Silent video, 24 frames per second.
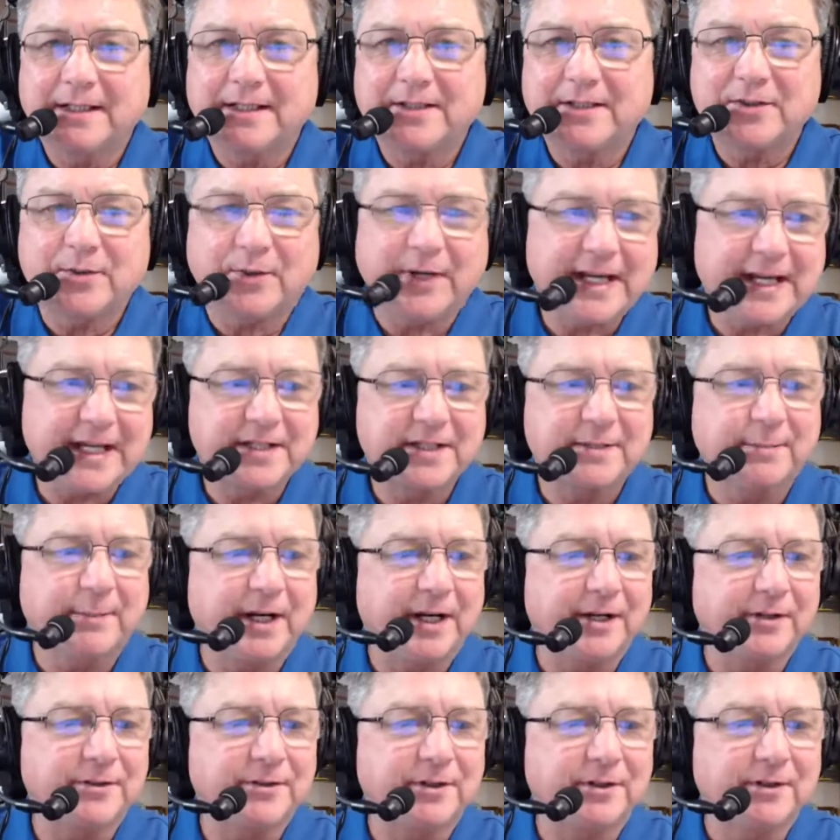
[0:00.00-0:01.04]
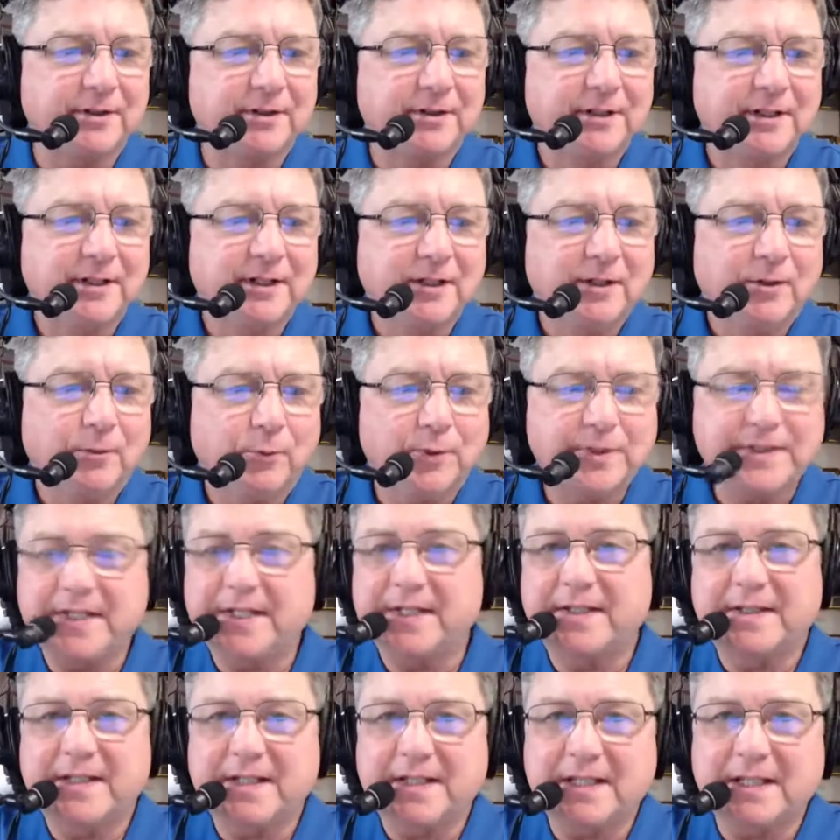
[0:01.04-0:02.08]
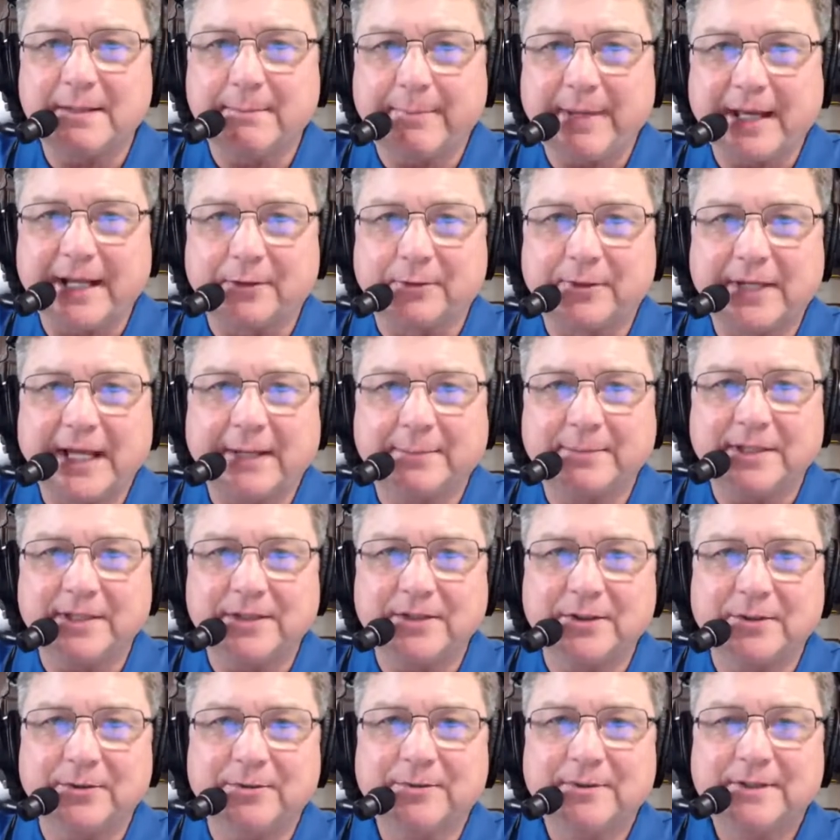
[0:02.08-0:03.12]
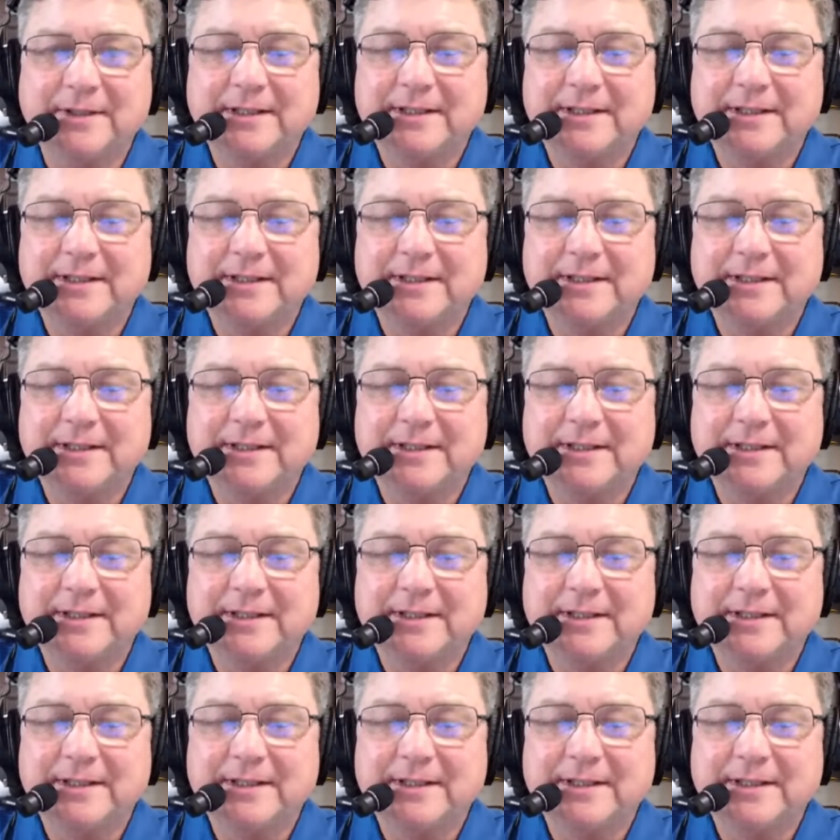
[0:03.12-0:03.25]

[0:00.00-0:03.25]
So I asked the monitor, what's the assistant battle captain do?